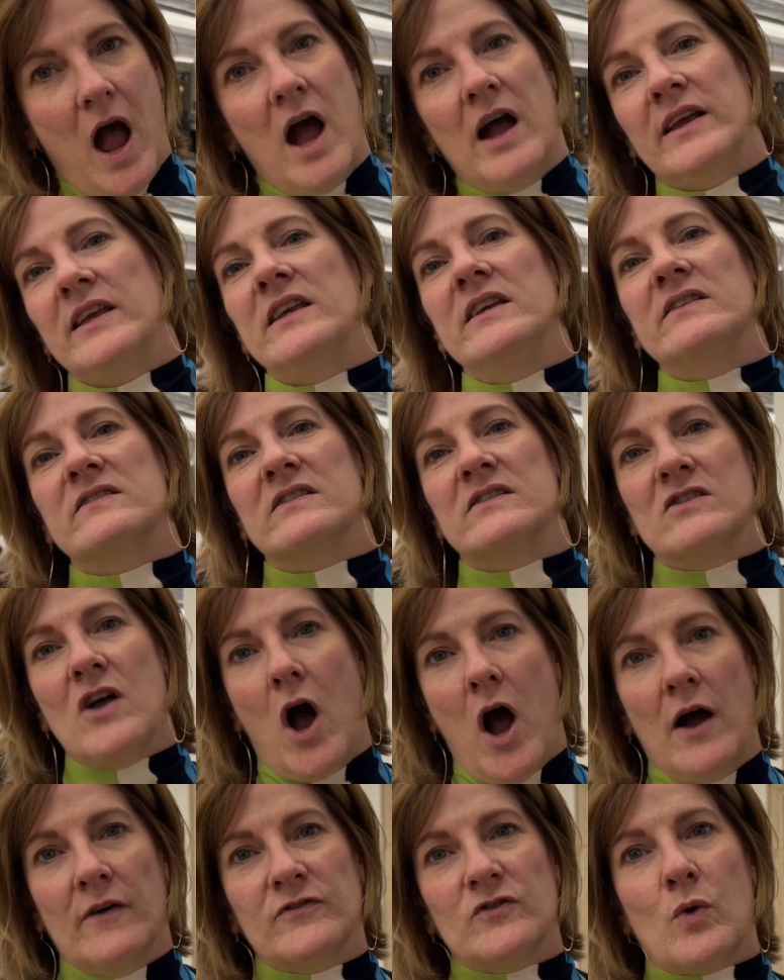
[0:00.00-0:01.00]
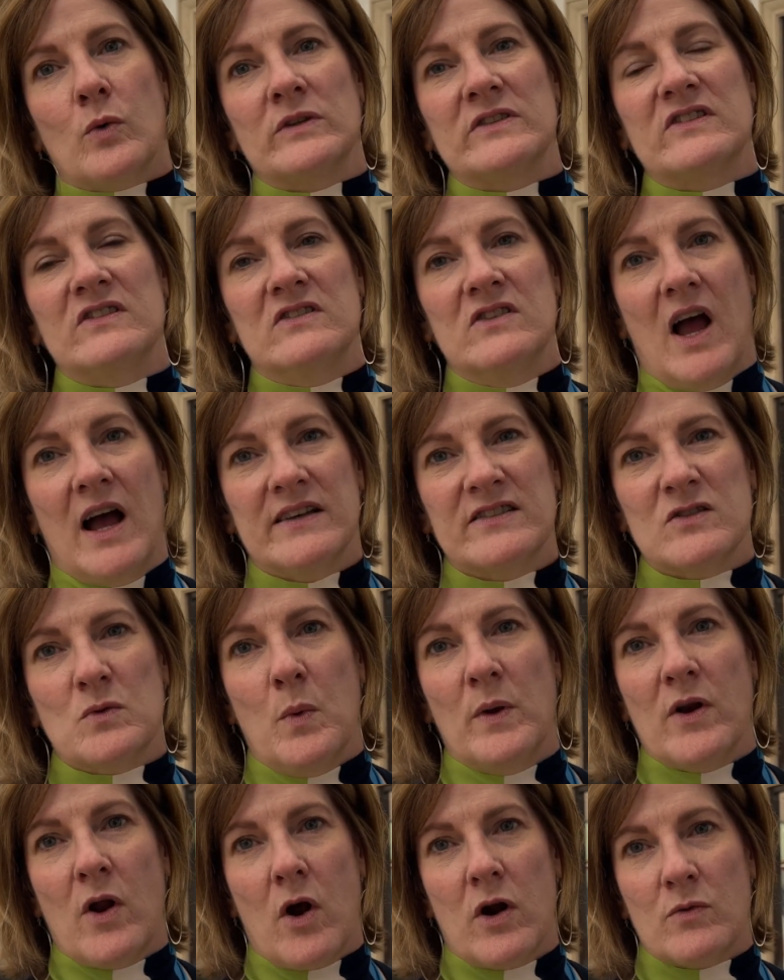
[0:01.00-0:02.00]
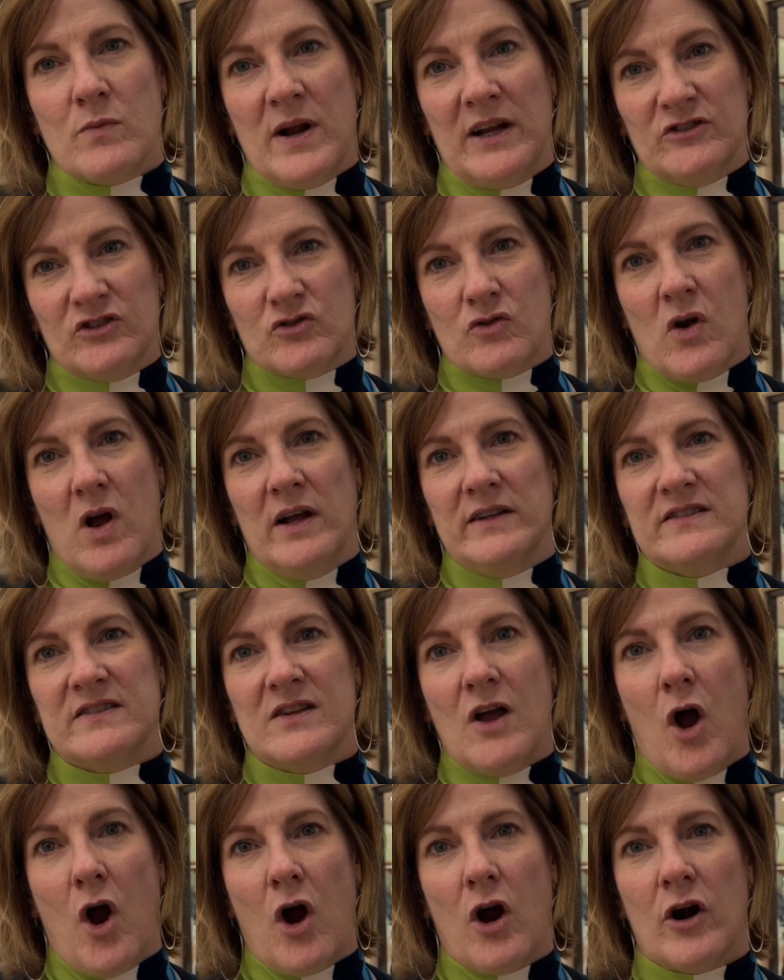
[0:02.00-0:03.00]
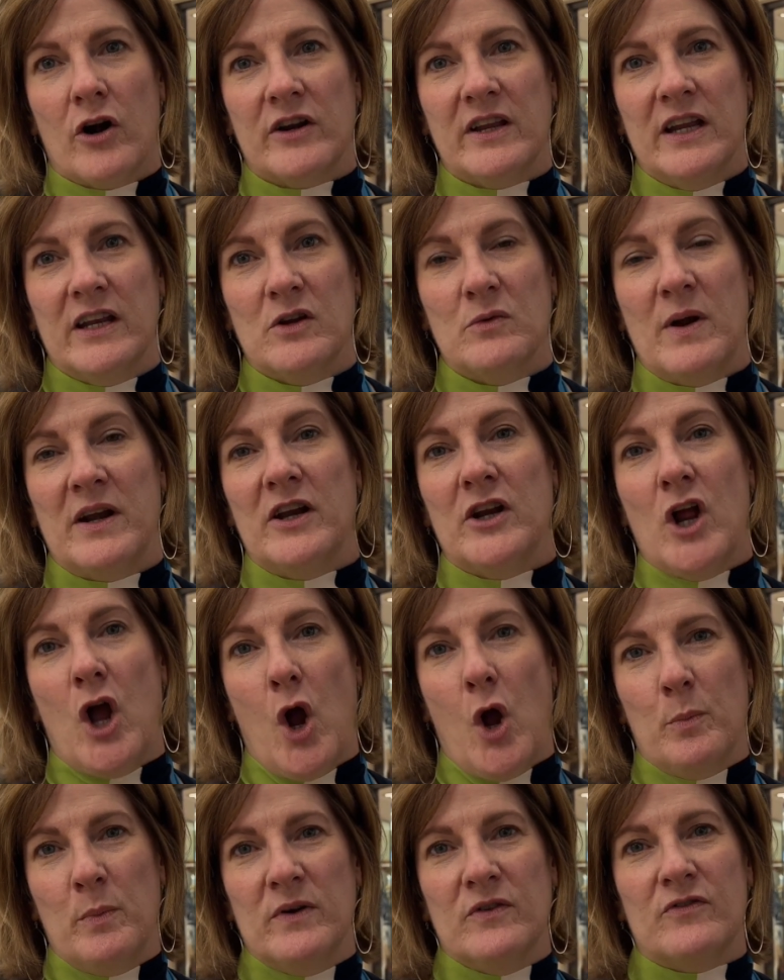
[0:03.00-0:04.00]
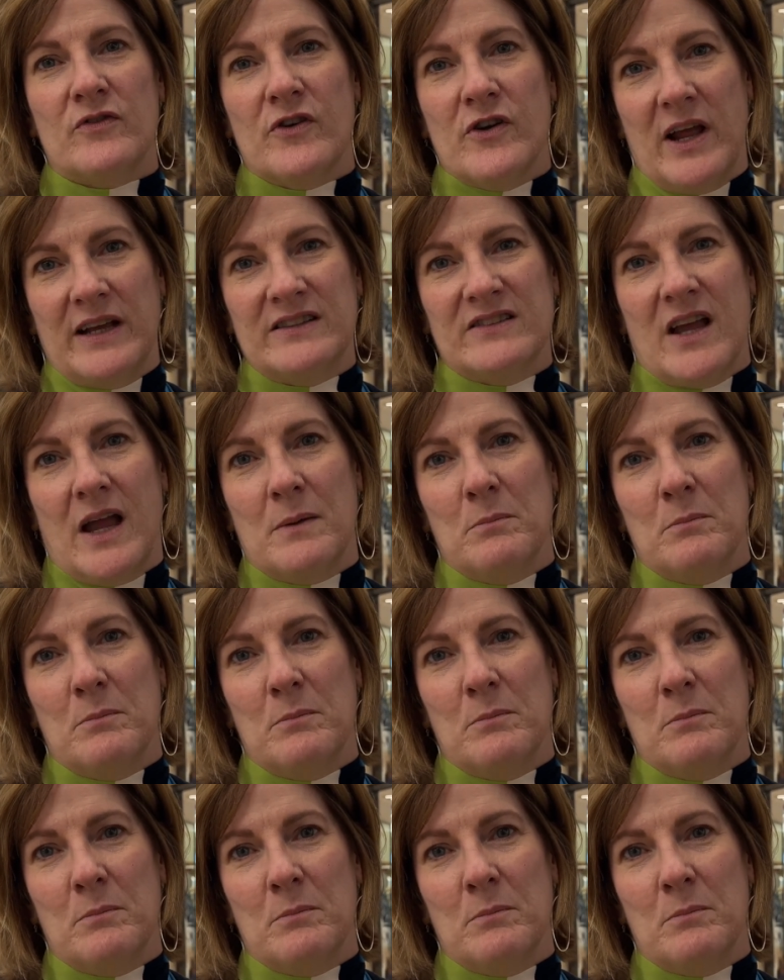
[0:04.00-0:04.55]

eases off towards dusk when our restaurants are getting ready to open for nighttime